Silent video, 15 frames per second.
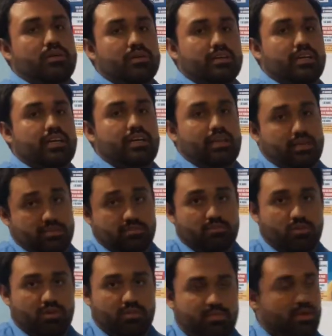okay, as a
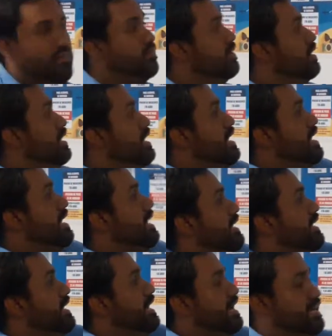motor verb,
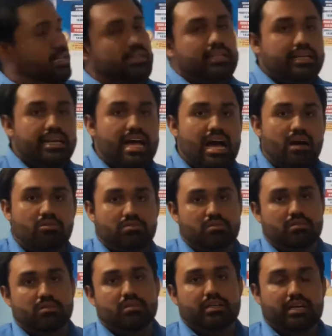and can, the noun,